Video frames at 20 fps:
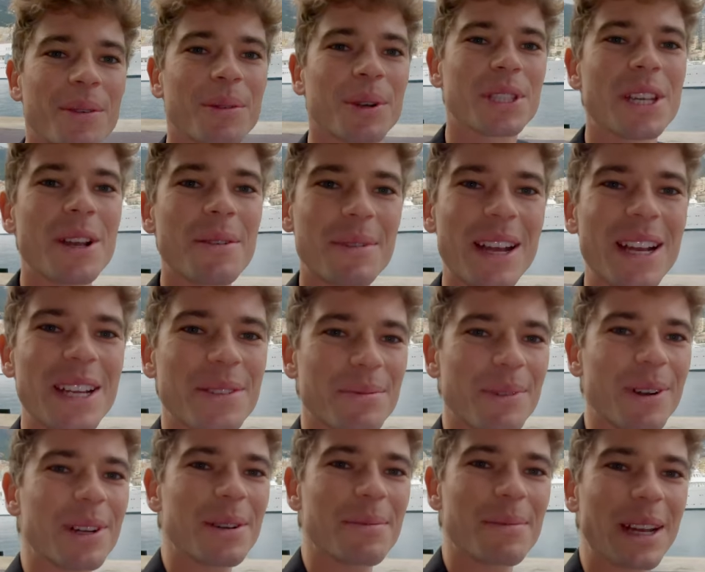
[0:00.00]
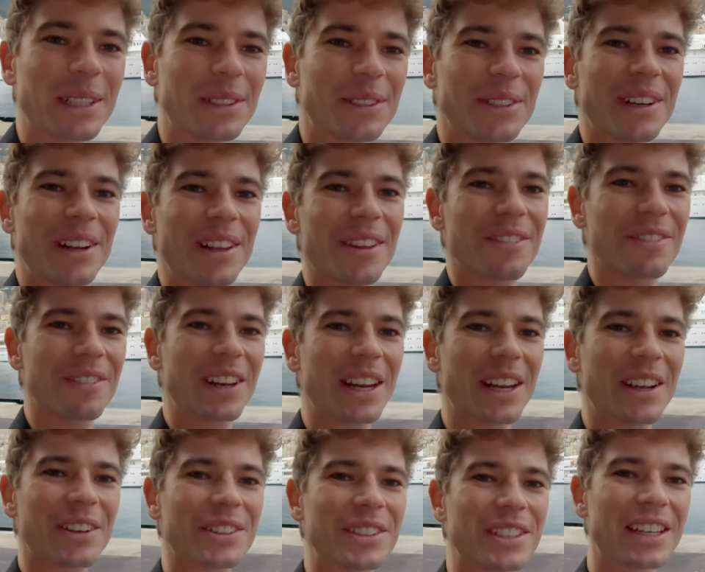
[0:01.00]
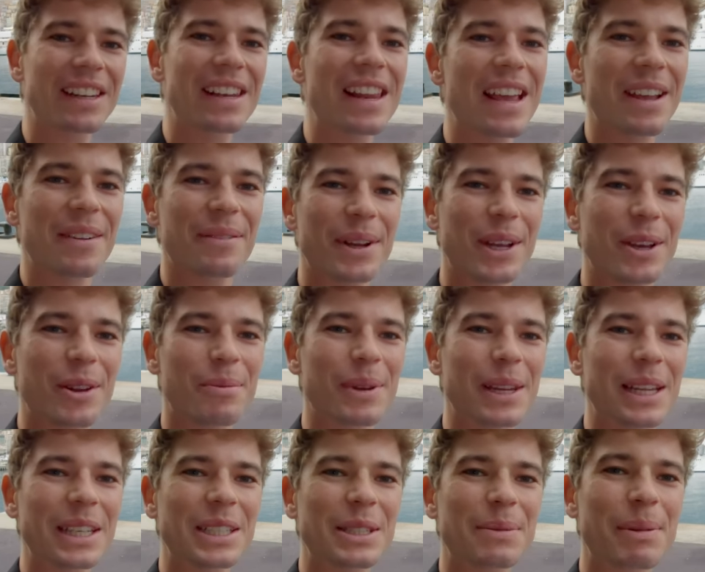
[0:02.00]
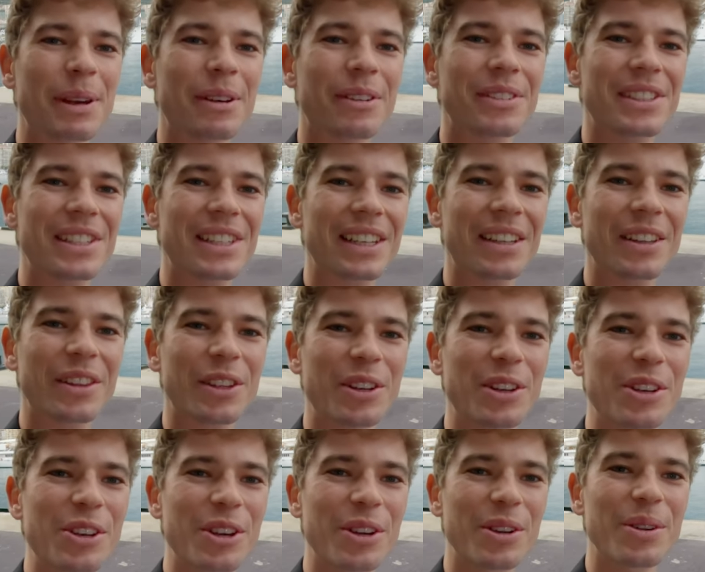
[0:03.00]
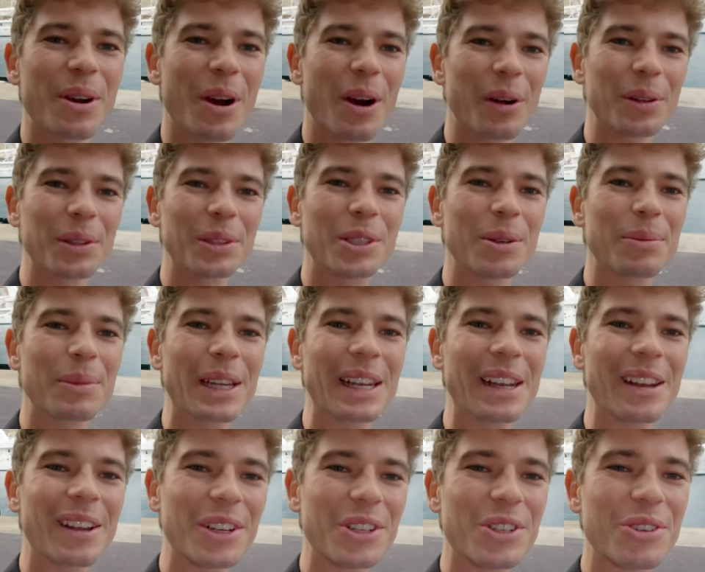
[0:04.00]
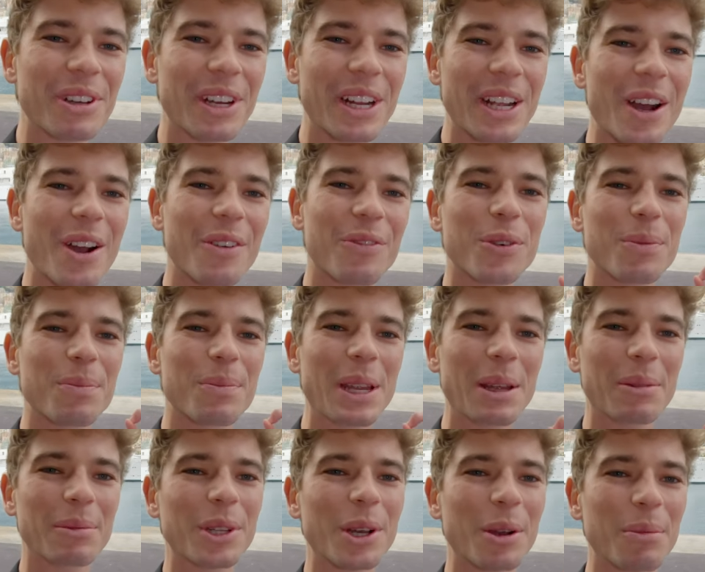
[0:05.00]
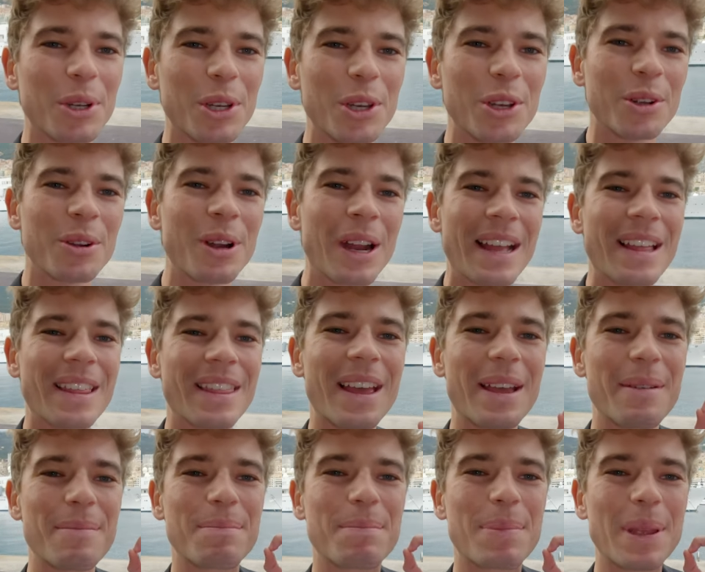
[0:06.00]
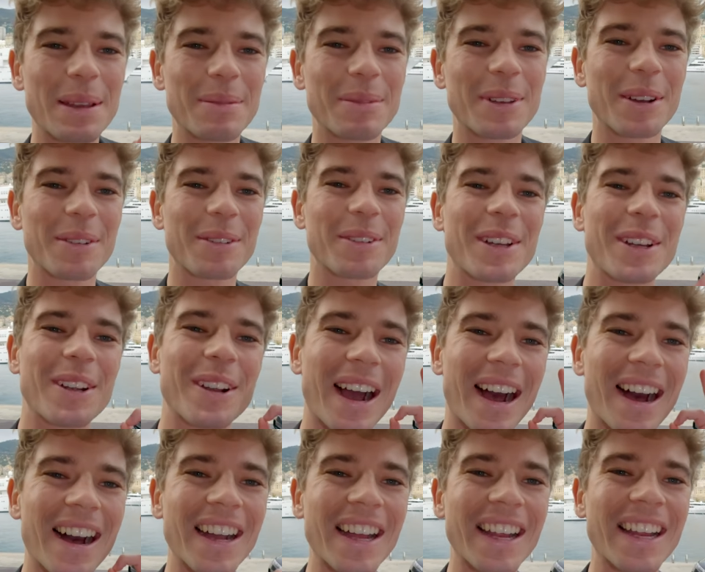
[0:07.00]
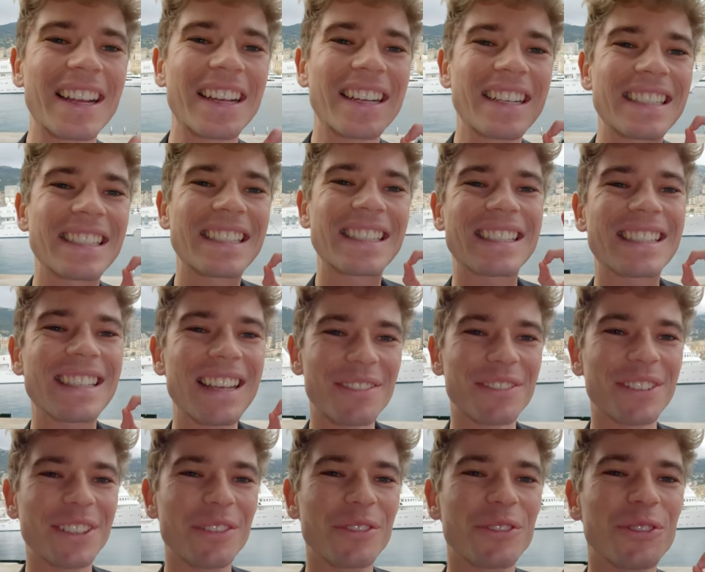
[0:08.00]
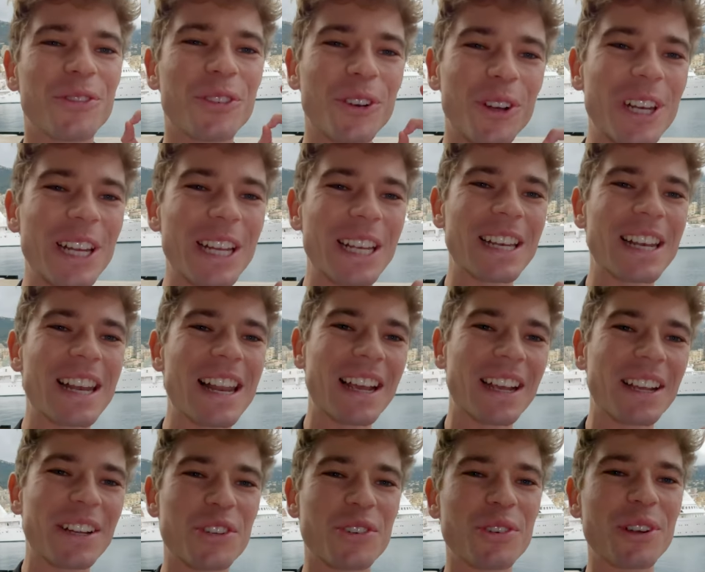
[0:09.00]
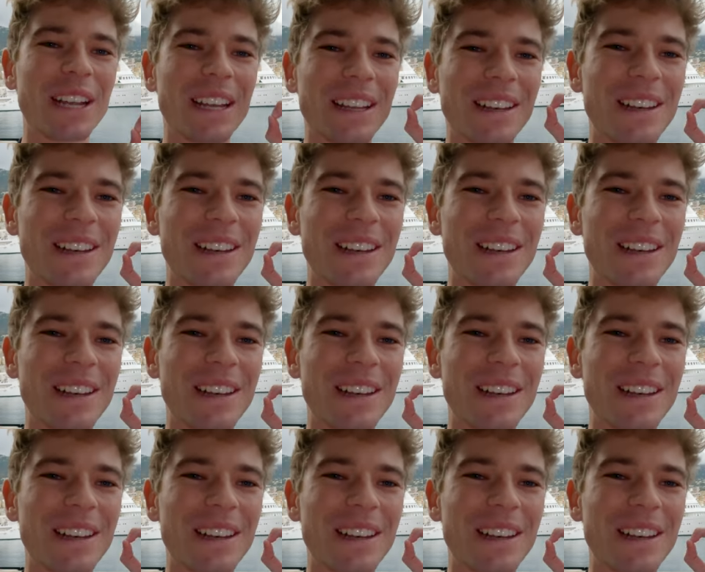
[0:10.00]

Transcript: What's up guys, welcome back to another video. Today we're going to be experiencing the new ultimate luxury car from BMW, their BMW i7, fully electric